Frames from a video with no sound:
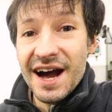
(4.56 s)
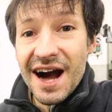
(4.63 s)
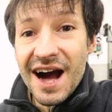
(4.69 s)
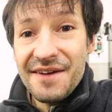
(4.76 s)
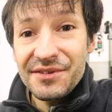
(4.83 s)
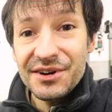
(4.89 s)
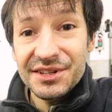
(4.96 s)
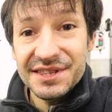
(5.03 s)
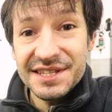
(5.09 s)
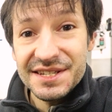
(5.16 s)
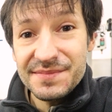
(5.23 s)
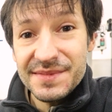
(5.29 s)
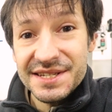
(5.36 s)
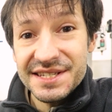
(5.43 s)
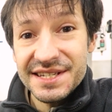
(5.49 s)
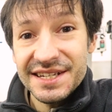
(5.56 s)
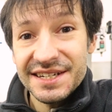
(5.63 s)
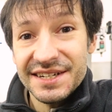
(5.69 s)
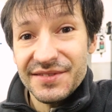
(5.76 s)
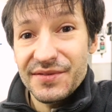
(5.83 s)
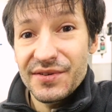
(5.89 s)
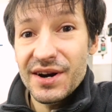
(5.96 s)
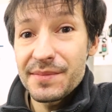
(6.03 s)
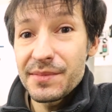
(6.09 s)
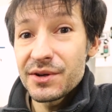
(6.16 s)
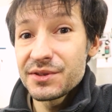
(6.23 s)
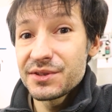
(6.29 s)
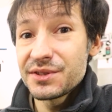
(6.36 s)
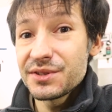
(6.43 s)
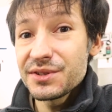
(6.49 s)
I've got this machine for
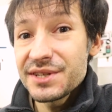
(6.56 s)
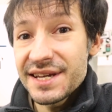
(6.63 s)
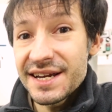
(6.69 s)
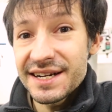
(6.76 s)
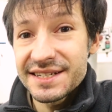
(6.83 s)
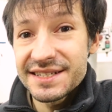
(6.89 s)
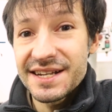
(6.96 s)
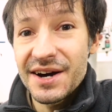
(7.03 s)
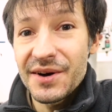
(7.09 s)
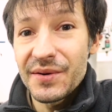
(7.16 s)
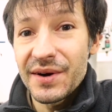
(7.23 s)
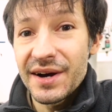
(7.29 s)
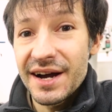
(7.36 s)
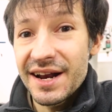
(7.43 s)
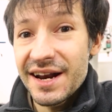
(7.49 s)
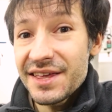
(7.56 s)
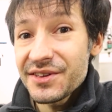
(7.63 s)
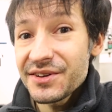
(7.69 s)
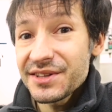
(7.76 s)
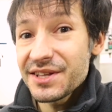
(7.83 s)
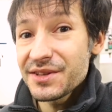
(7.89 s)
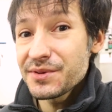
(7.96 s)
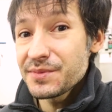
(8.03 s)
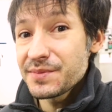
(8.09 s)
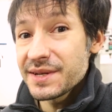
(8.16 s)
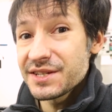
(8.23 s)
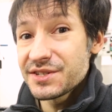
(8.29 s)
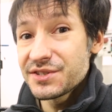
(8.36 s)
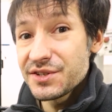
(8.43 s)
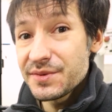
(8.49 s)
about 2 years now, and I thought it would
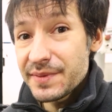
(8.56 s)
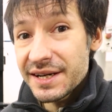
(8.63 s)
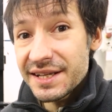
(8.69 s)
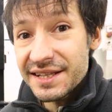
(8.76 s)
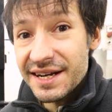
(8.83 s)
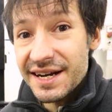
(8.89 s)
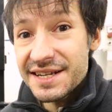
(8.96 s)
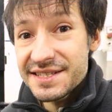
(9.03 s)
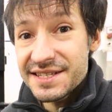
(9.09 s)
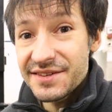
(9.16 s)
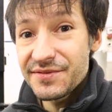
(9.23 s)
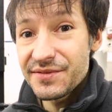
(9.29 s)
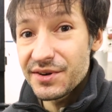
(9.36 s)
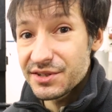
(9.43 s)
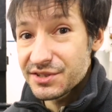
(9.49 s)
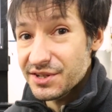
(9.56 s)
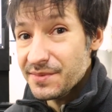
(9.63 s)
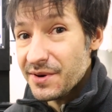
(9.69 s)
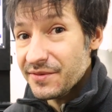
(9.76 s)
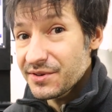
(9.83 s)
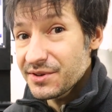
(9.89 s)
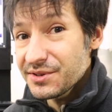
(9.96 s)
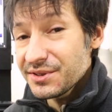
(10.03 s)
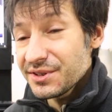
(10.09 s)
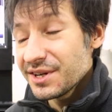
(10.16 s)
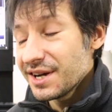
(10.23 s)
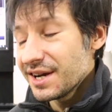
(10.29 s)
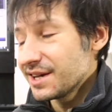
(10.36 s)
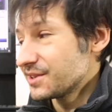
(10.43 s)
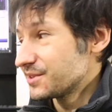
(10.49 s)
be super interesting for some of you
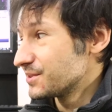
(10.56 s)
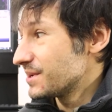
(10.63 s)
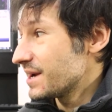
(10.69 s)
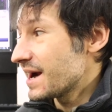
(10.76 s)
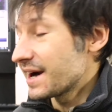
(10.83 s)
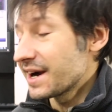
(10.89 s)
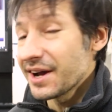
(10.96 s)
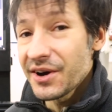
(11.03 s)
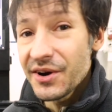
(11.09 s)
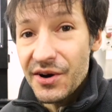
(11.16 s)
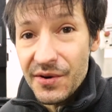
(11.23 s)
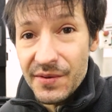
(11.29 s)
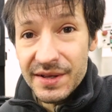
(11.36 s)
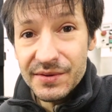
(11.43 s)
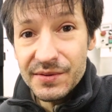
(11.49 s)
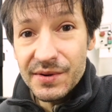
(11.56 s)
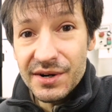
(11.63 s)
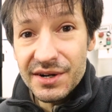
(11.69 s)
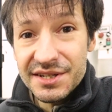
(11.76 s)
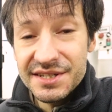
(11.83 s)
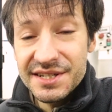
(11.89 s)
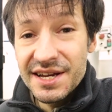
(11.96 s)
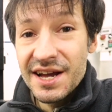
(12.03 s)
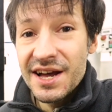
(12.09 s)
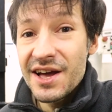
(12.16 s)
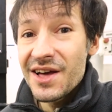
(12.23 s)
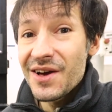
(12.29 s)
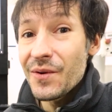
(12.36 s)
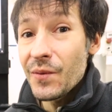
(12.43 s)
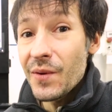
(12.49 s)
to learn how it works,
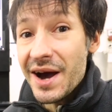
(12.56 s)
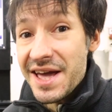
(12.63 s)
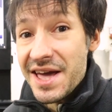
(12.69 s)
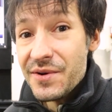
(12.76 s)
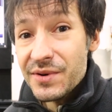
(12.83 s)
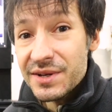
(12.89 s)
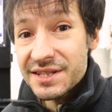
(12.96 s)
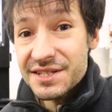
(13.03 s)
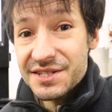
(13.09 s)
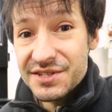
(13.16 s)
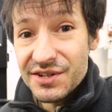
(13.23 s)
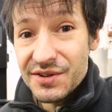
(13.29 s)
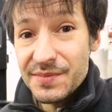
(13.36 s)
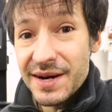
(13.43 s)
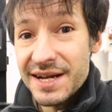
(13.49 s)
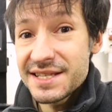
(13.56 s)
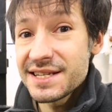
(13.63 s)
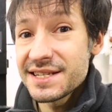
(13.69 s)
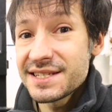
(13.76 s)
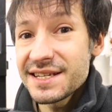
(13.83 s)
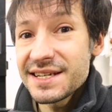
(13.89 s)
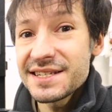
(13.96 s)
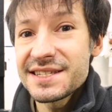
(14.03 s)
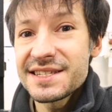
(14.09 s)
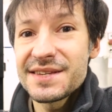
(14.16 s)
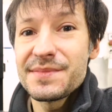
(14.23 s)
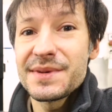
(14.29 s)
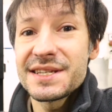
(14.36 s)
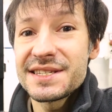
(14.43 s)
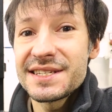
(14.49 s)
why I wanted so much a
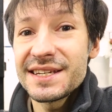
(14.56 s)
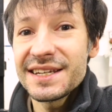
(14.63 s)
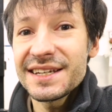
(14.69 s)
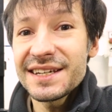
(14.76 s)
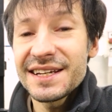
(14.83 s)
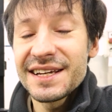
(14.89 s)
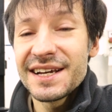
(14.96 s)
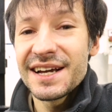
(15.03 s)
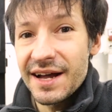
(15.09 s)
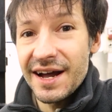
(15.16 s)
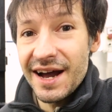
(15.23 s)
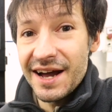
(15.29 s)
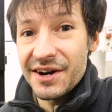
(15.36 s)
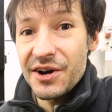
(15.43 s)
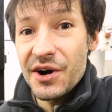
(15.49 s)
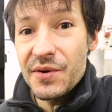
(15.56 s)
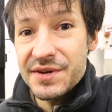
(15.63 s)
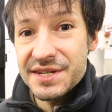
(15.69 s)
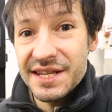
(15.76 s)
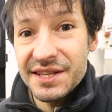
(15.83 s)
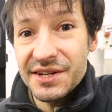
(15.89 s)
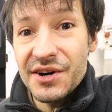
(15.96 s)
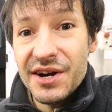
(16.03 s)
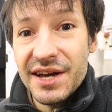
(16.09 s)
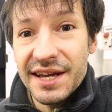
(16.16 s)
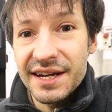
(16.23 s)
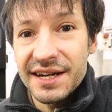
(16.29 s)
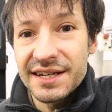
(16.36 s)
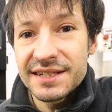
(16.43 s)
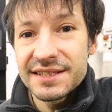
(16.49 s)
CNC machine, and how is it
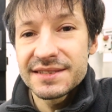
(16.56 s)
going.